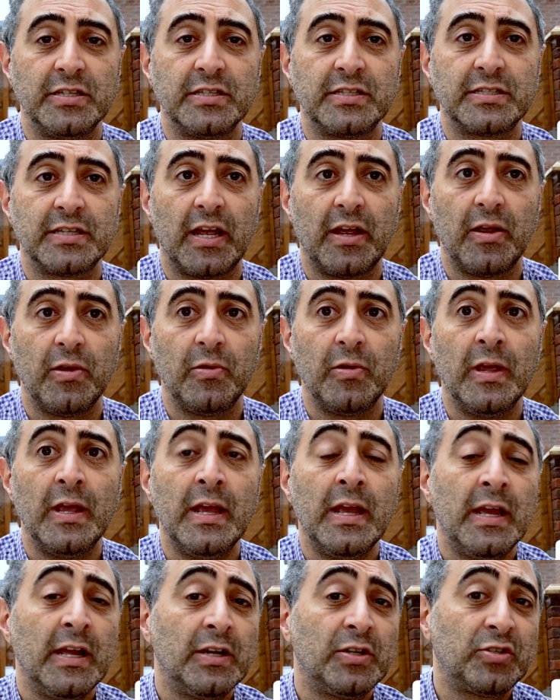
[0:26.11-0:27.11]
So
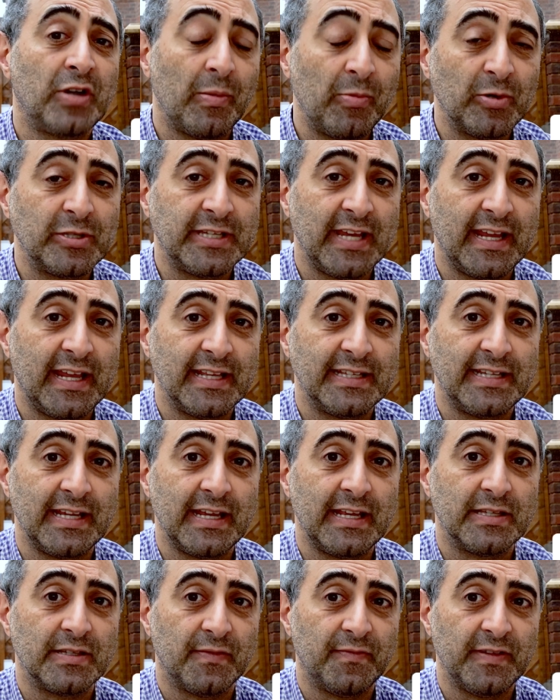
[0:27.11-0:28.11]
trouble ticketing
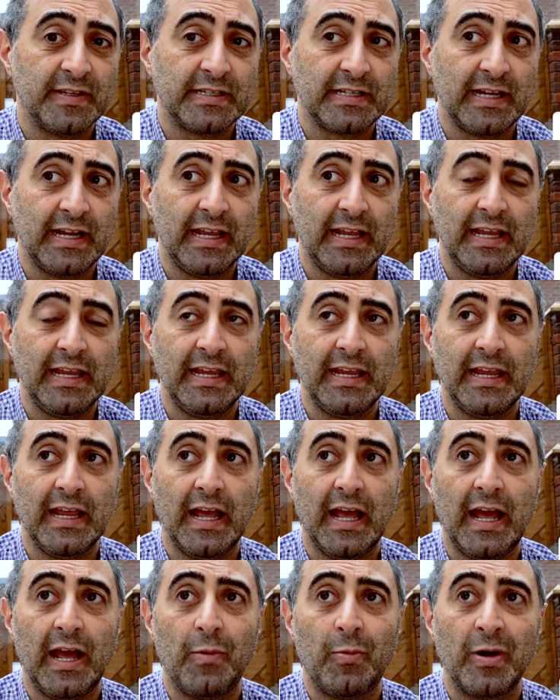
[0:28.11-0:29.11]
is obviously
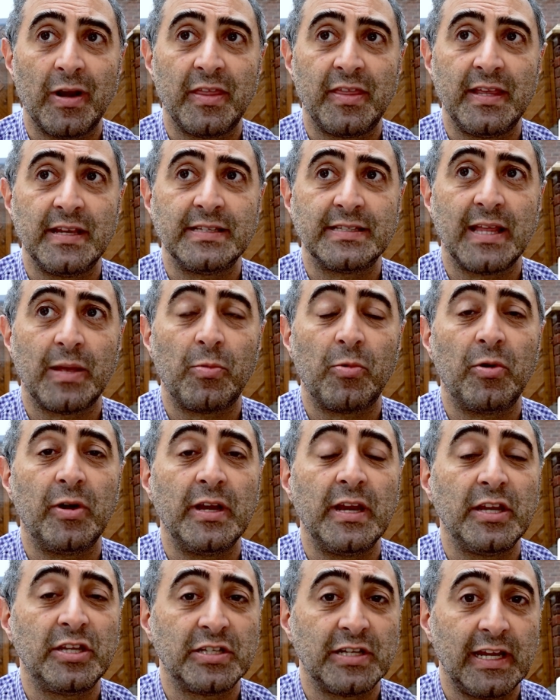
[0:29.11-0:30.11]
one of the things they were
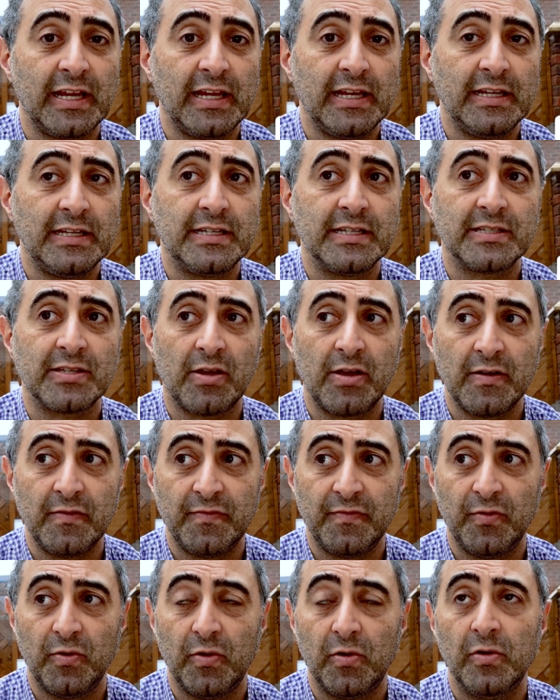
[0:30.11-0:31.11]
initially designed
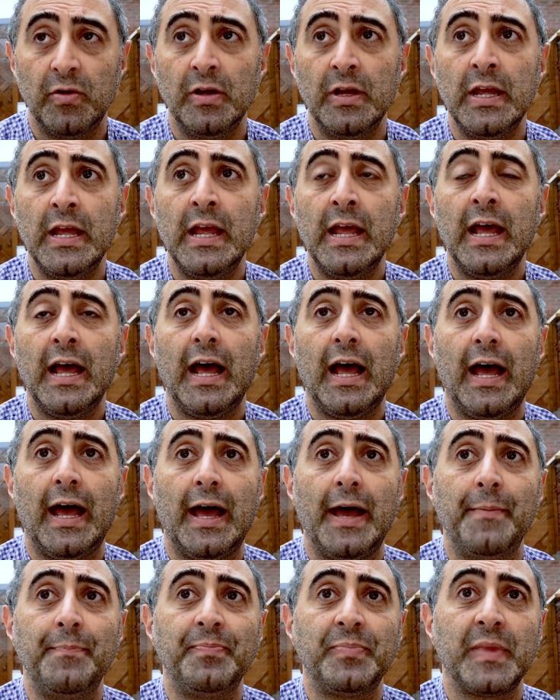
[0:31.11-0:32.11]
for,
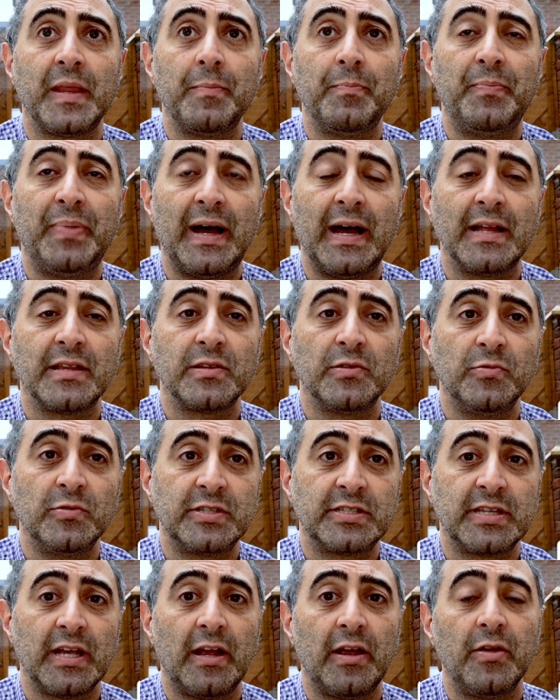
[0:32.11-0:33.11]
but
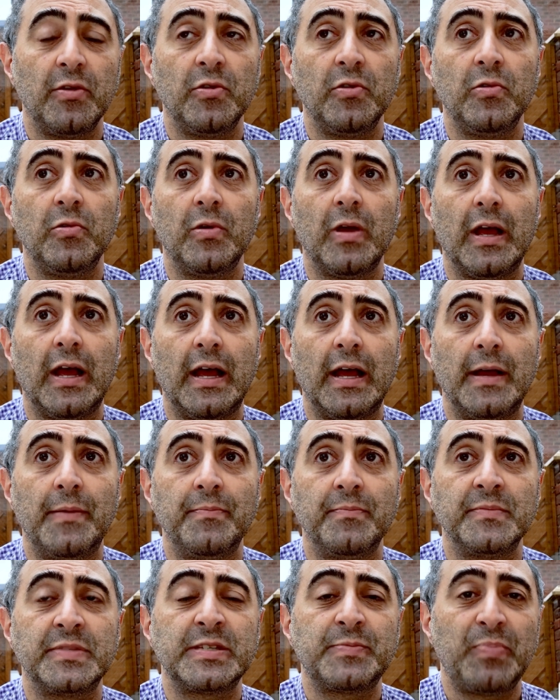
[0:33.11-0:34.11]
also
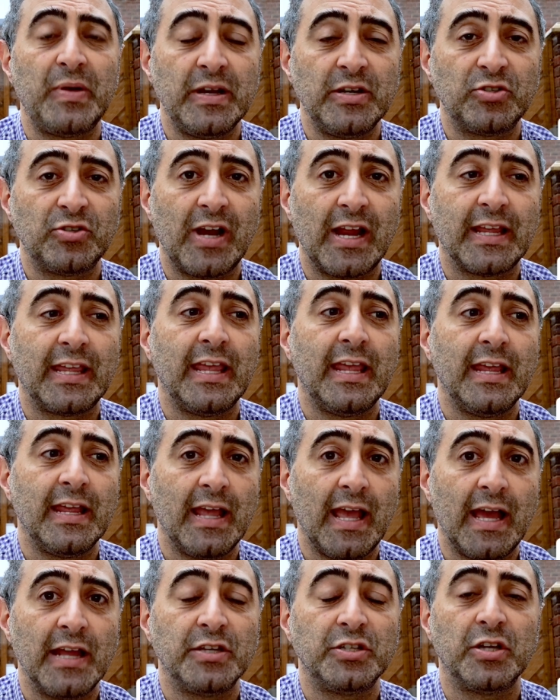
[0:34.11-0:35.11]
sprint tracking,
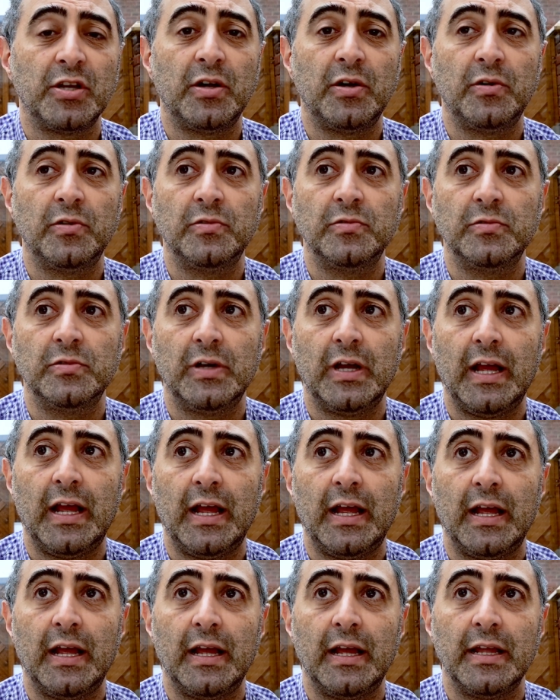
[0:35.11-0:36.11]
agile,
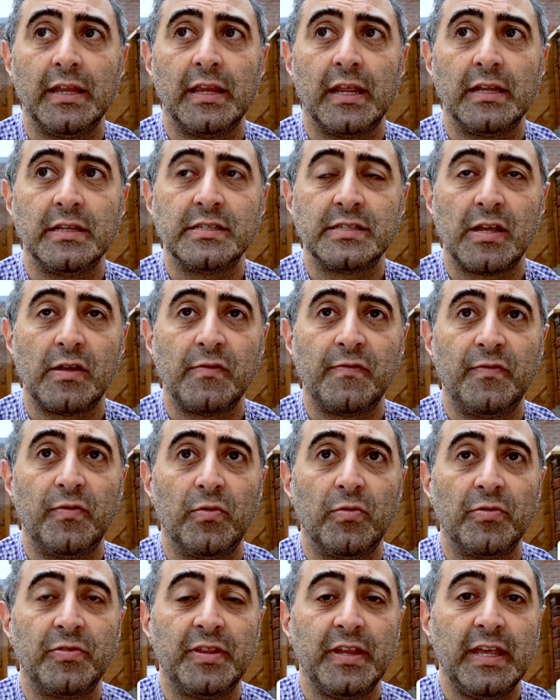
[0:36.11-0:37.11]
and so
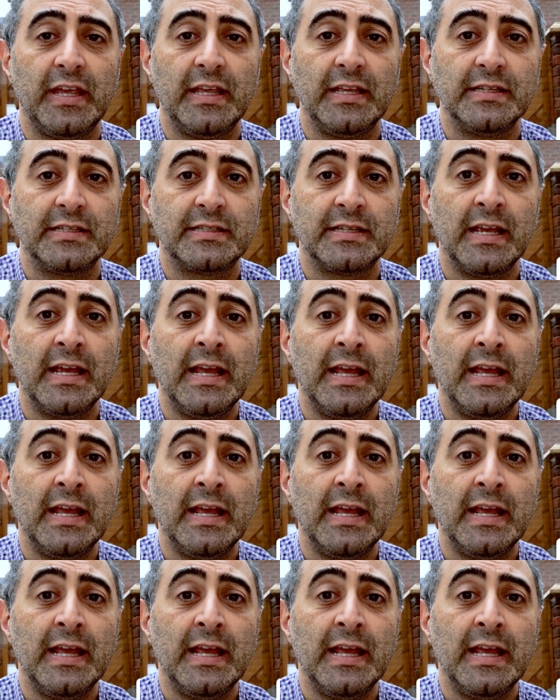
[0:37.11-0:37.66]
forth is